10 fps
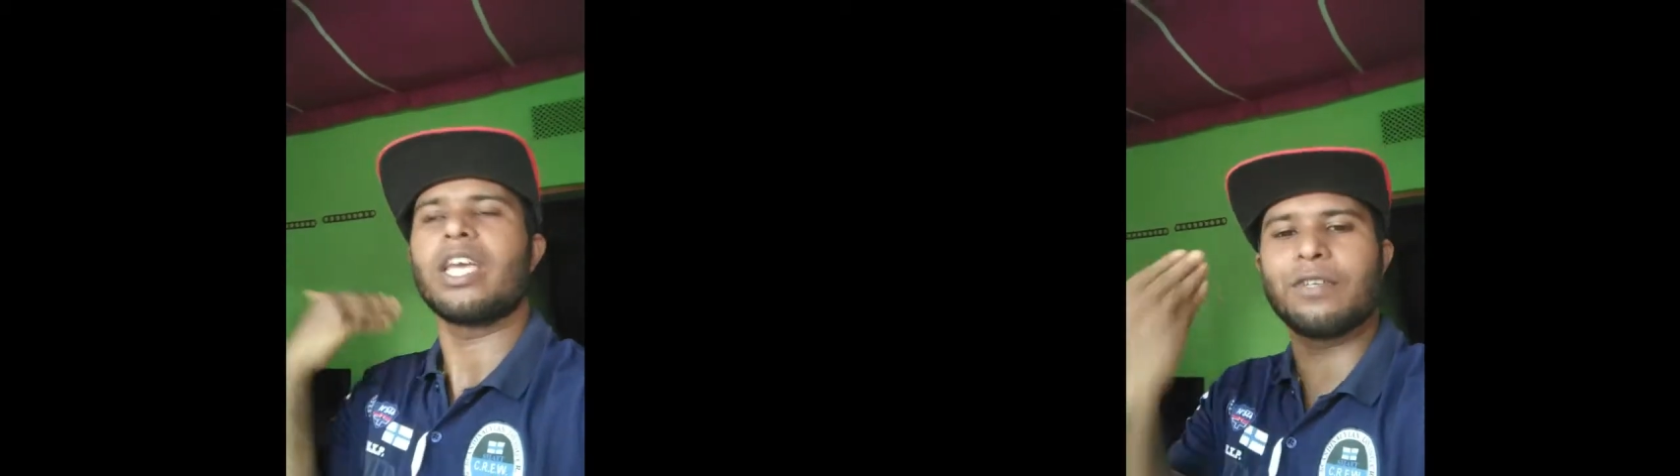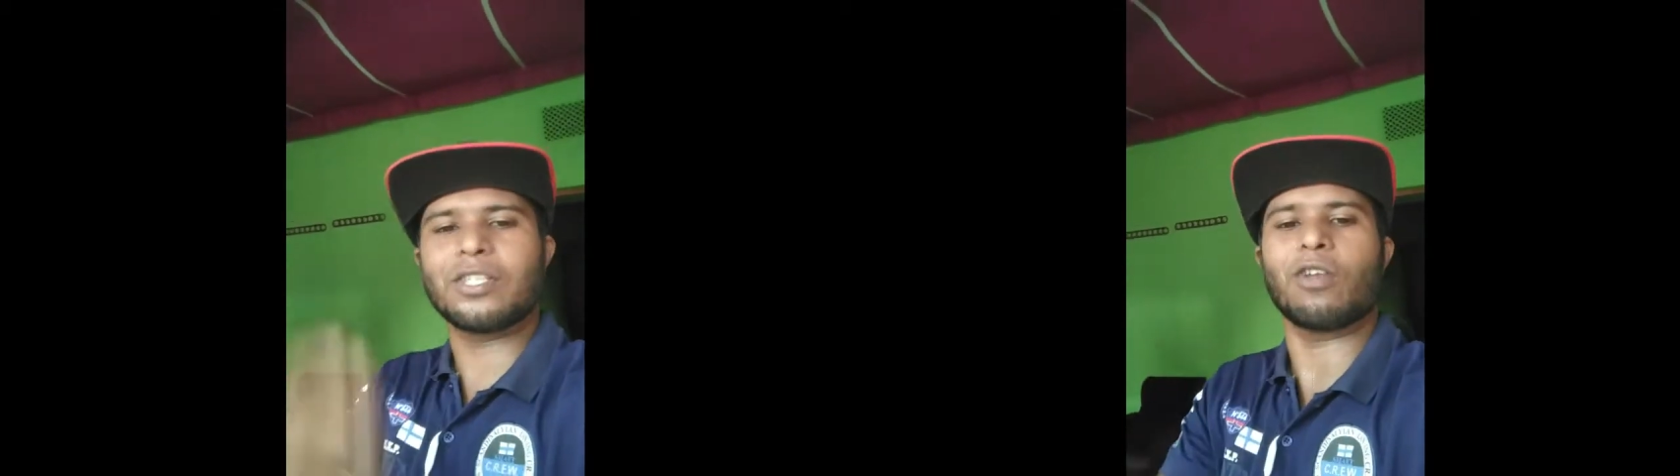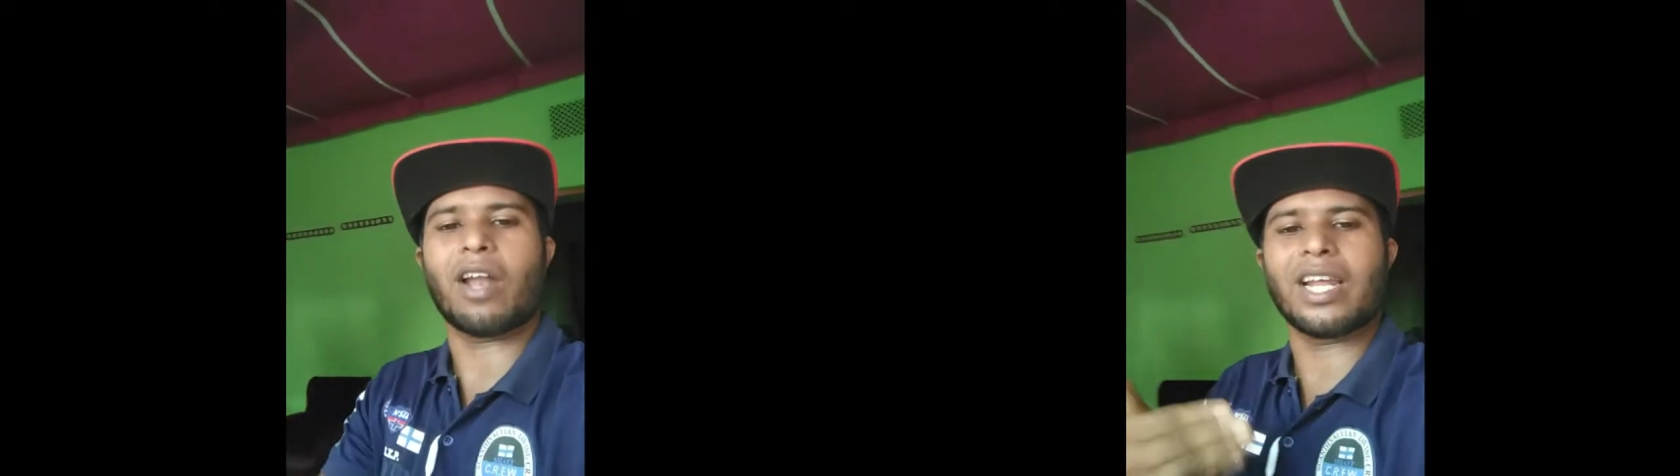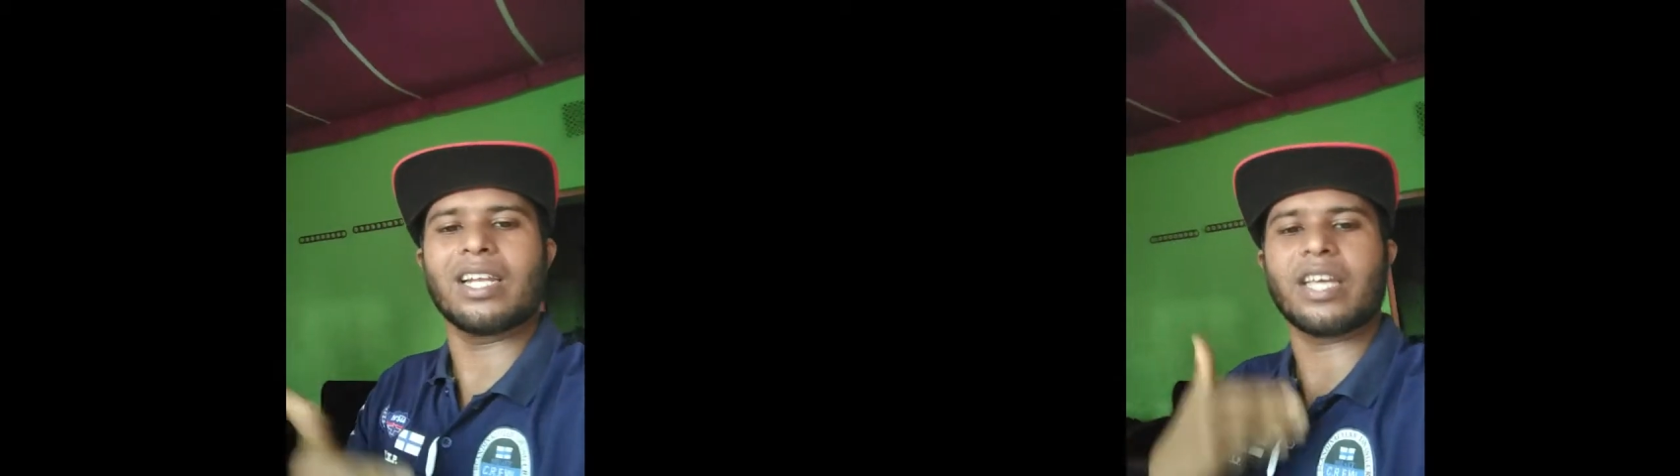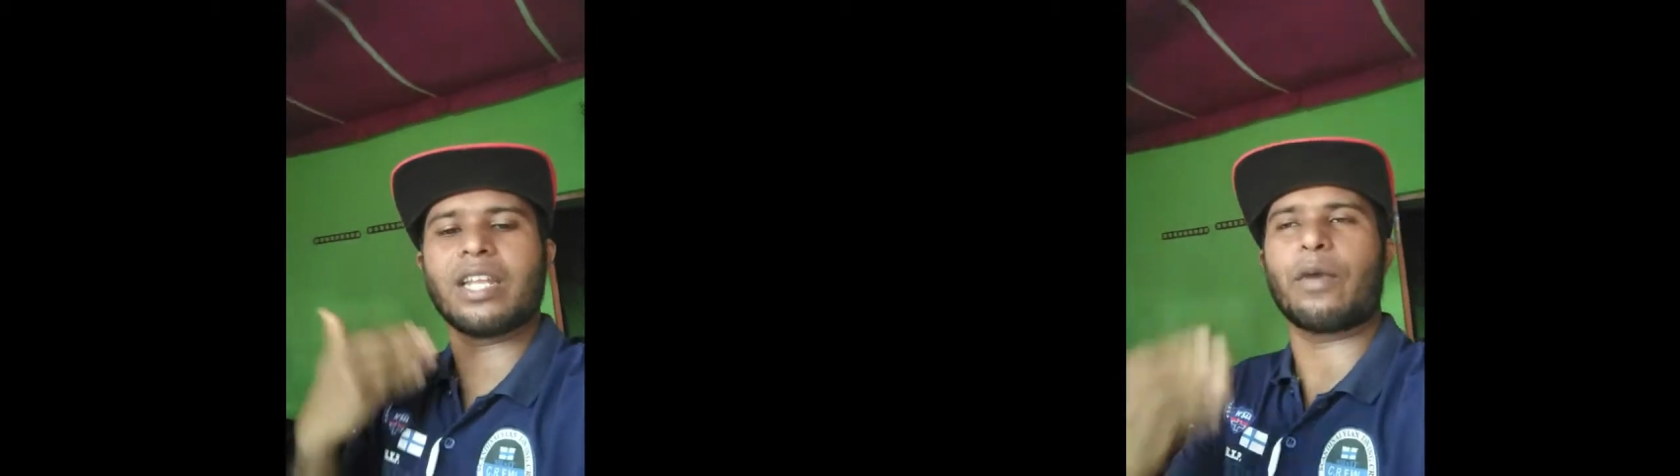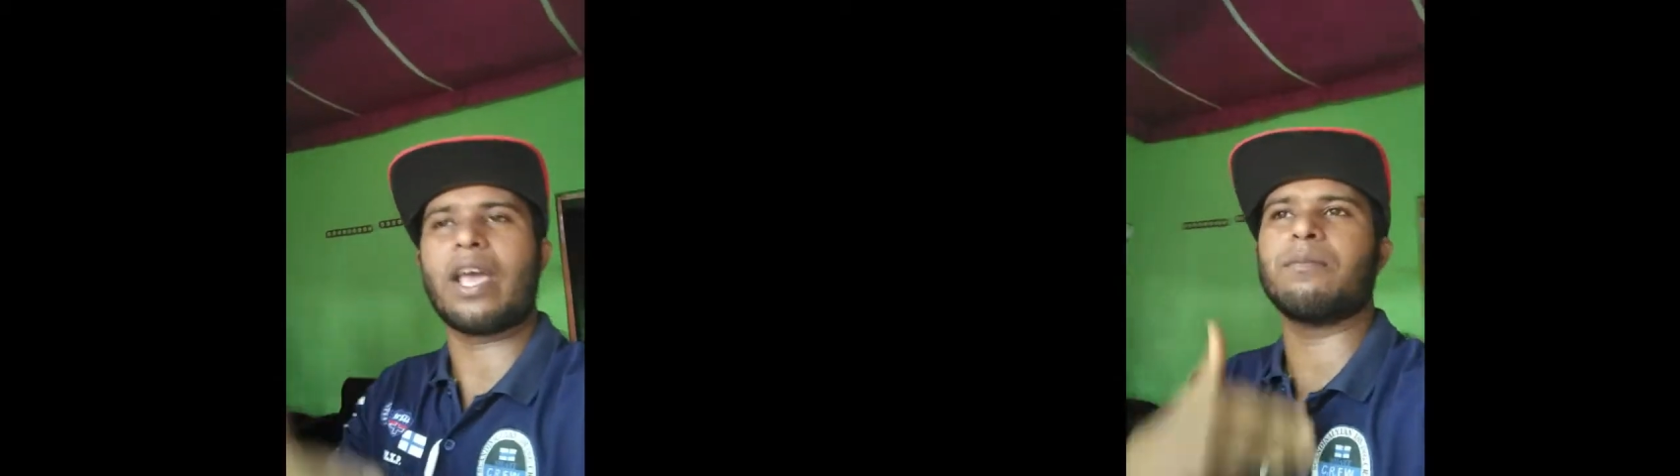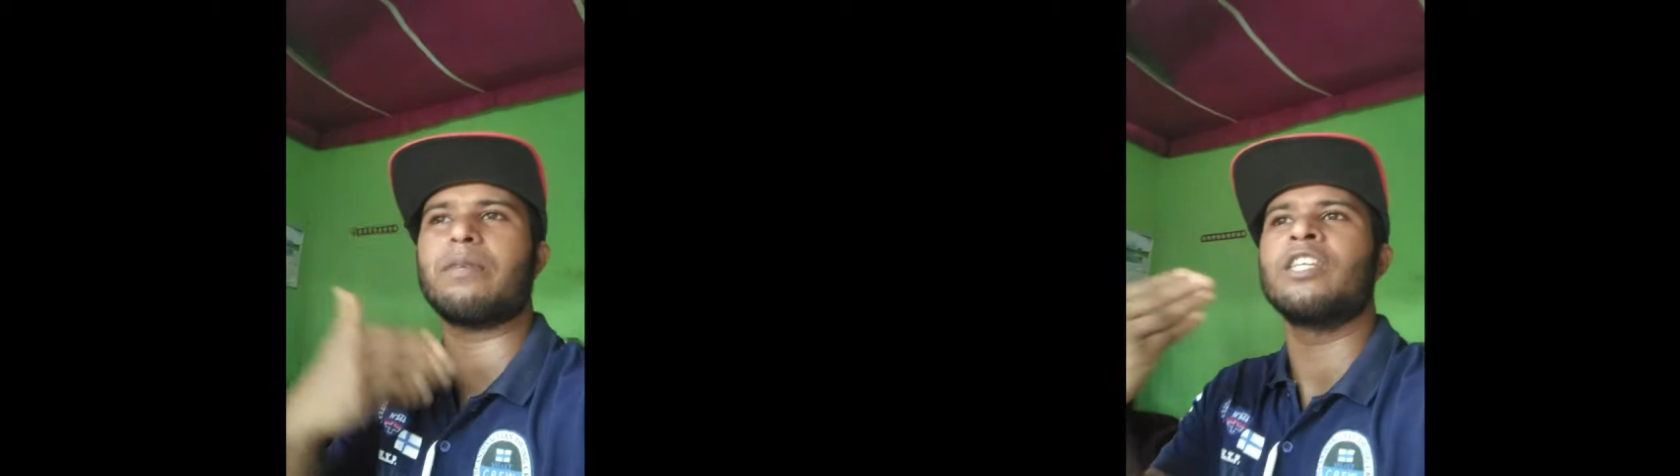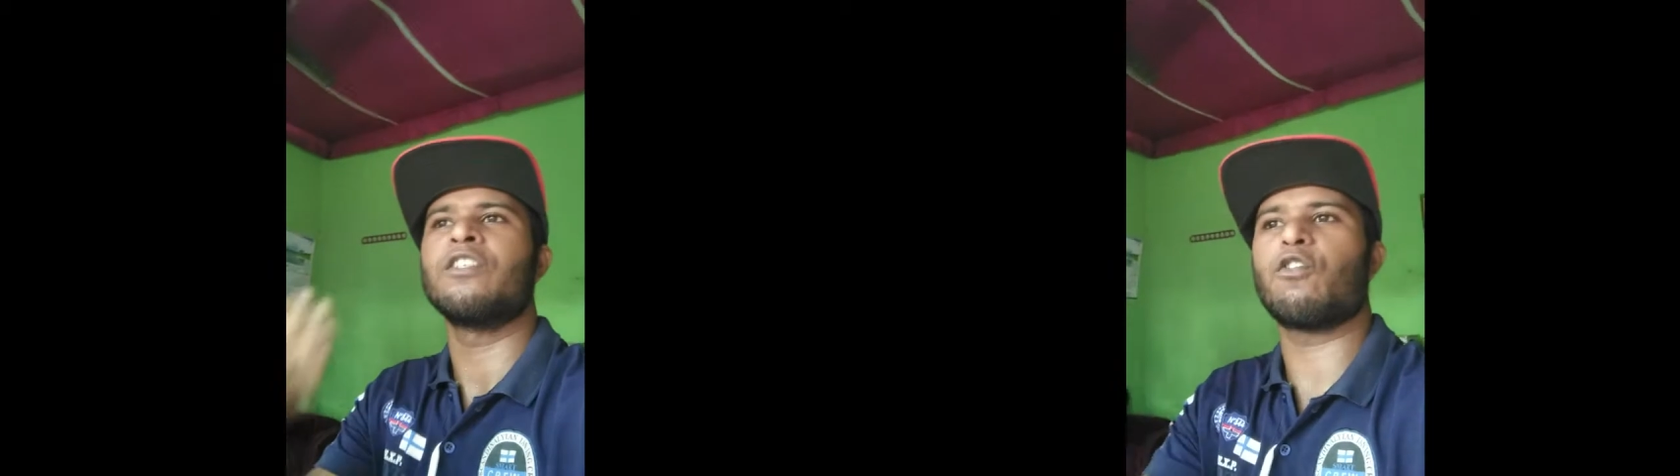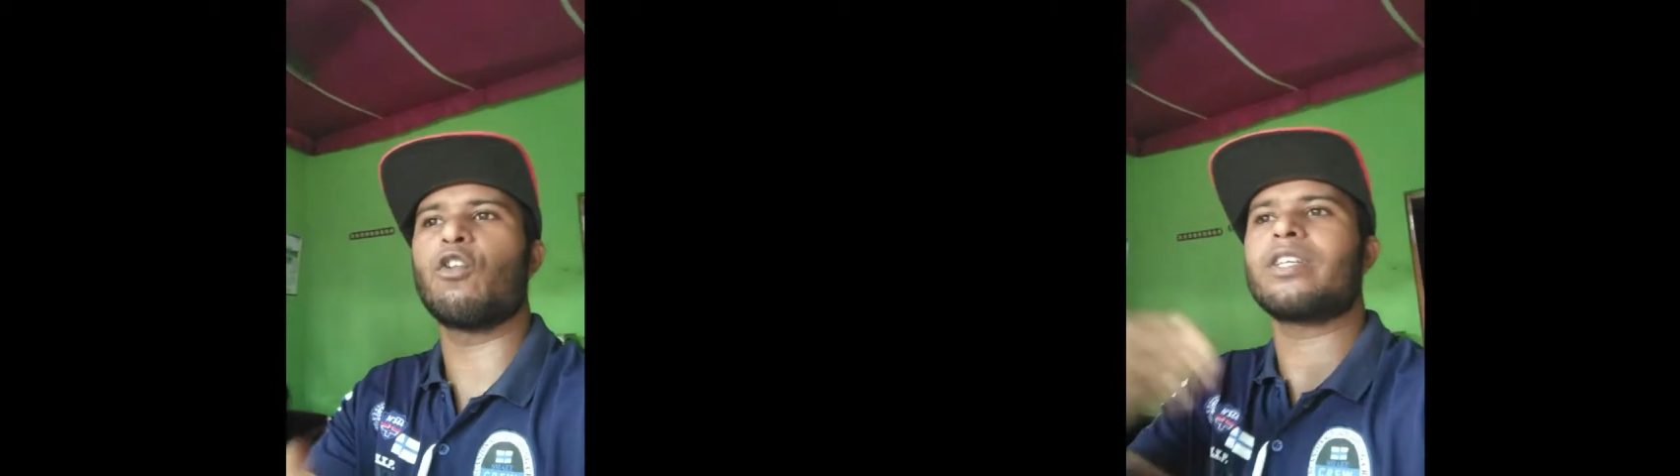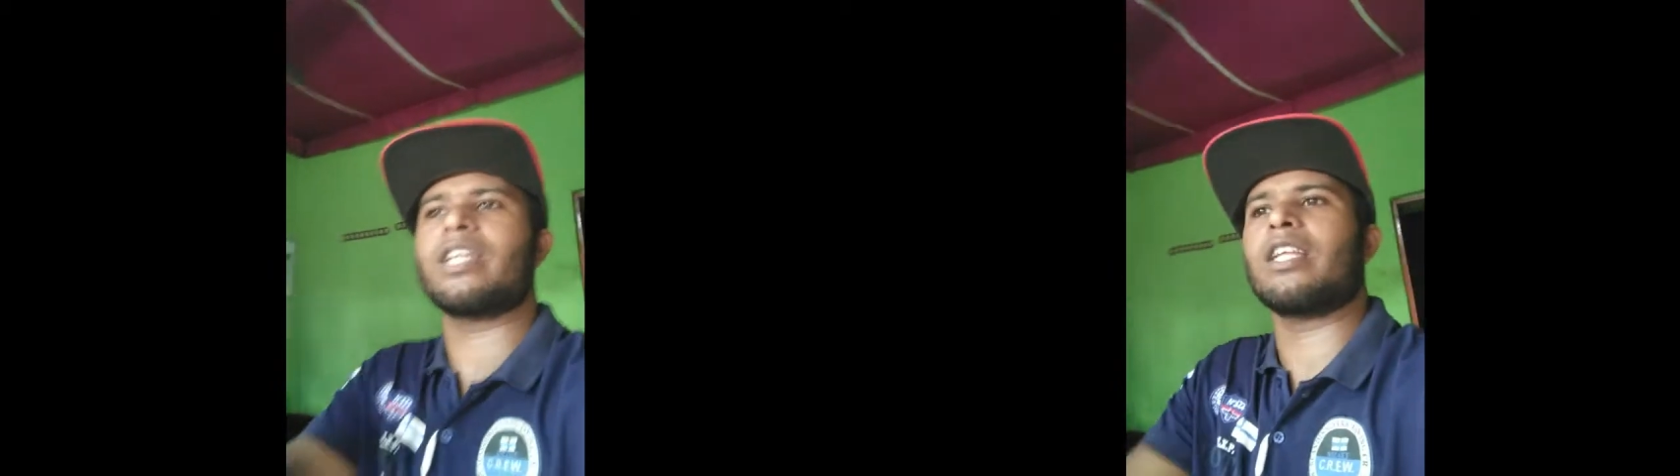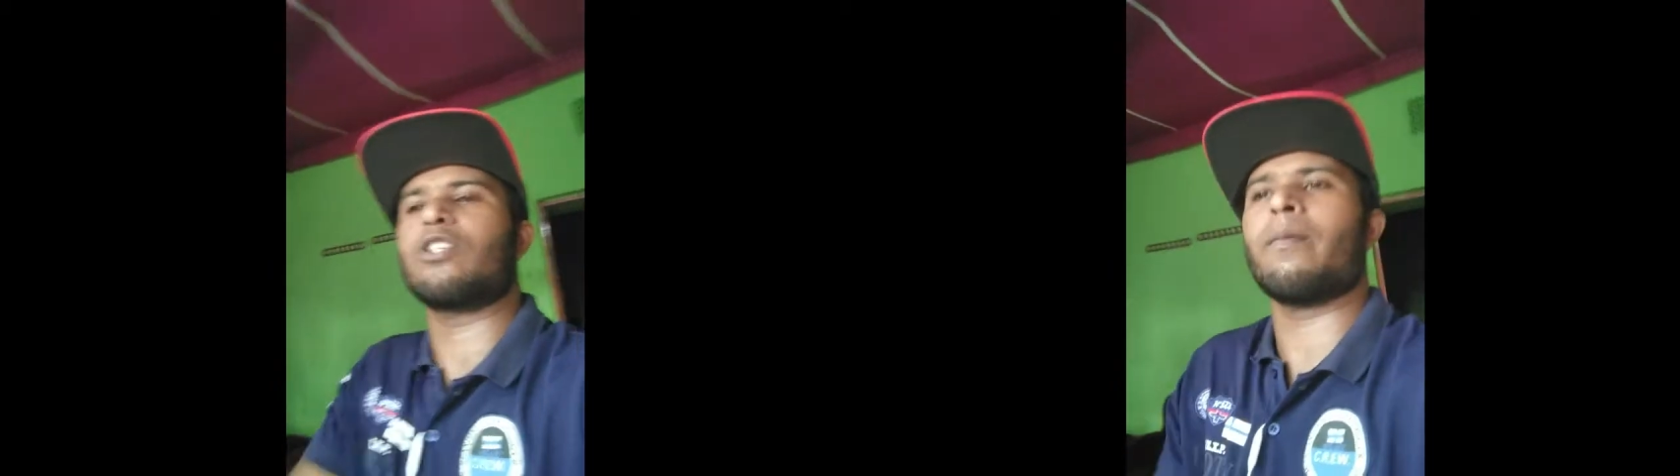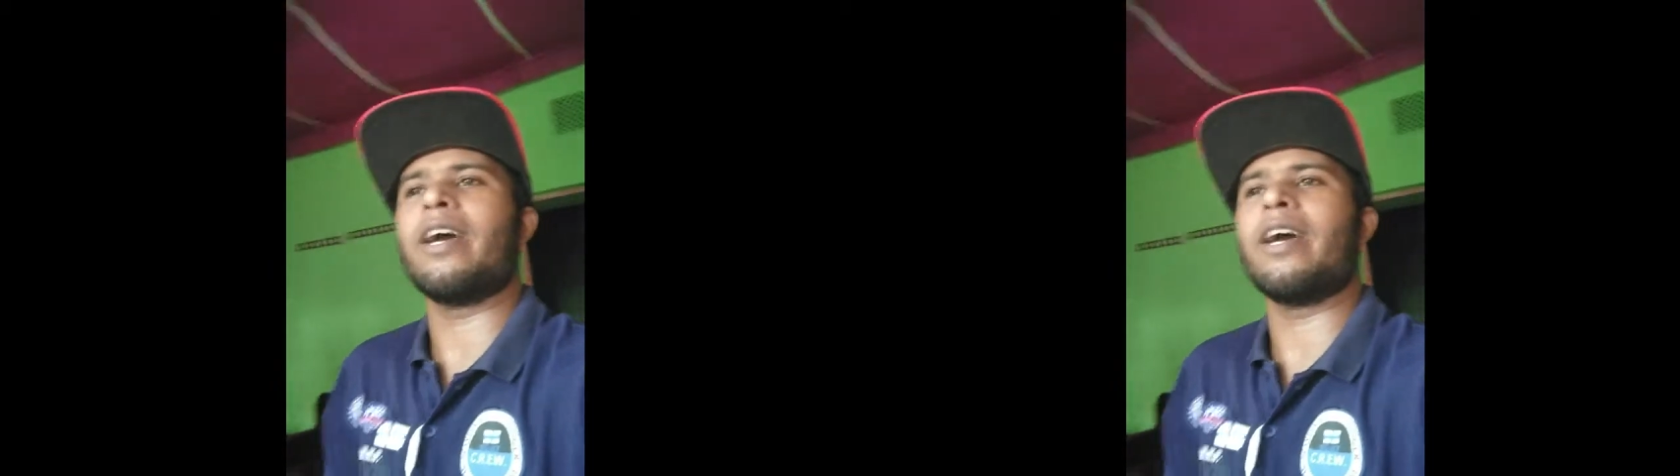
you need to learn English and you can be fluent in English.